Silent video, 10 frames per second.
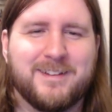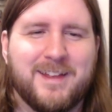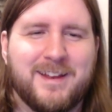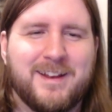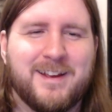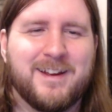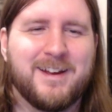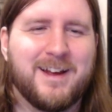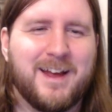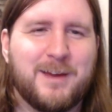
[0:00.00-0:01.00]
and then,
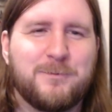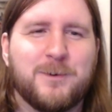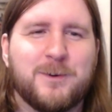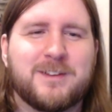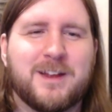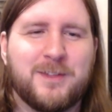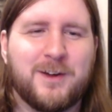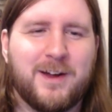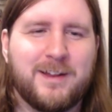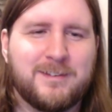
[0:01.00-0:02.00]
at first I
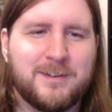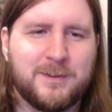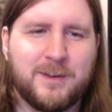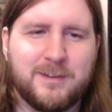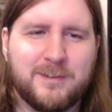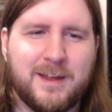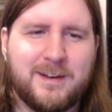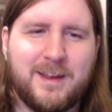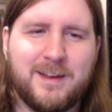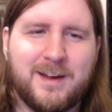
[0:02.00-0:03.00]
thought, is that
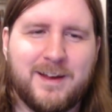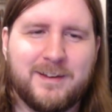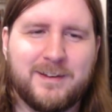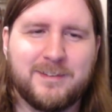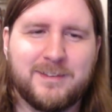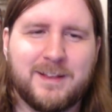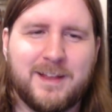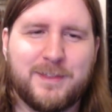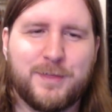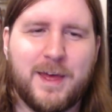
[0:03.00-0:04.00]
a, uh, is that
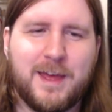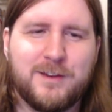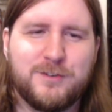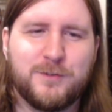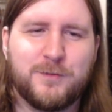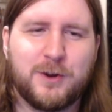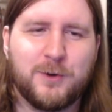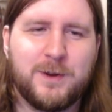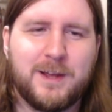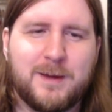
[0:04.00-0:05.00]
like the edge of a
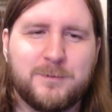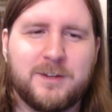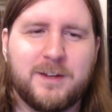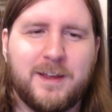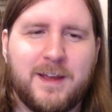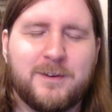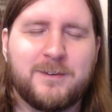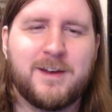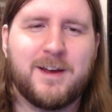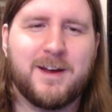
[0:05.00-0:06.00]
curry gum sticking
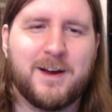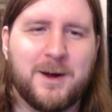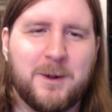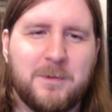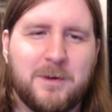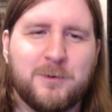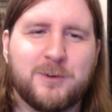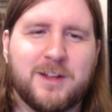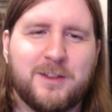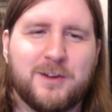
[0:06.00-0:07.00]
out? Um, at
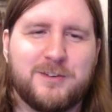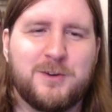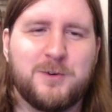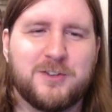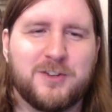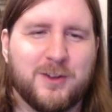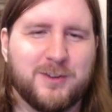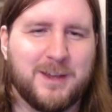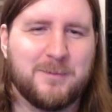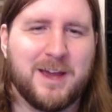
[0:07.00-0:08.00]
first, I thought she was
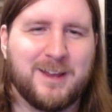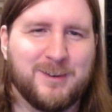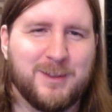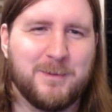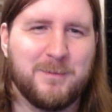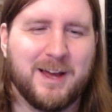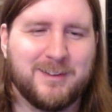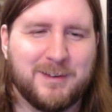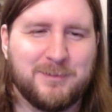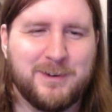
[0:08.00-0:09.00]
tossing it back into the
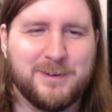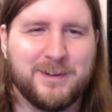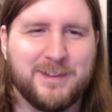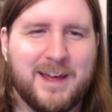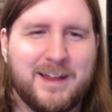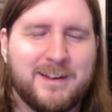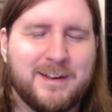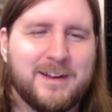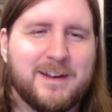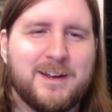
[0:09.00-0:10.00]
box after hearing that.
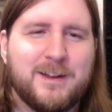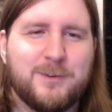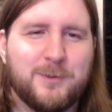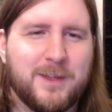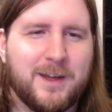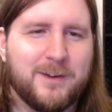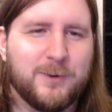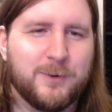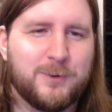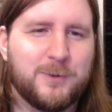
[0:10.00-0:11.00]
Two thousand
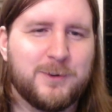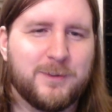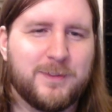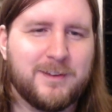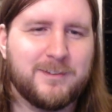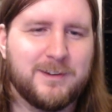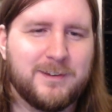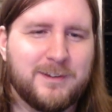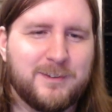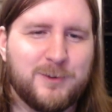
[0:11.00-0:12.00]
or two hundred
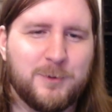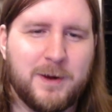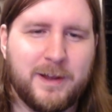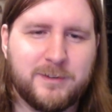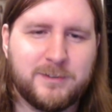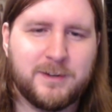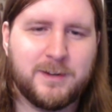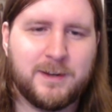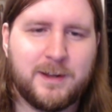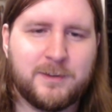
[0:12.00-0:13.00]
thousand is too much.
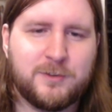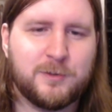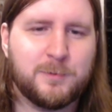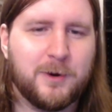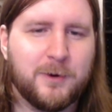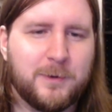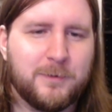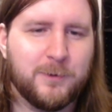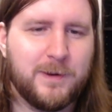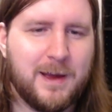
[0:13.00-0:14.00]
I'll just borrow
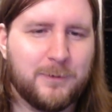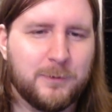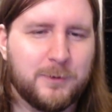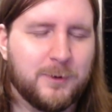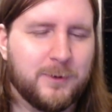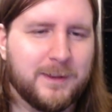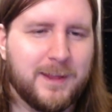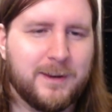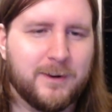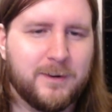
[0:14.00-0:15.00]
it for now and return it
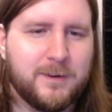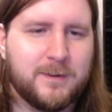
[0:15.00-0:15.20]
later.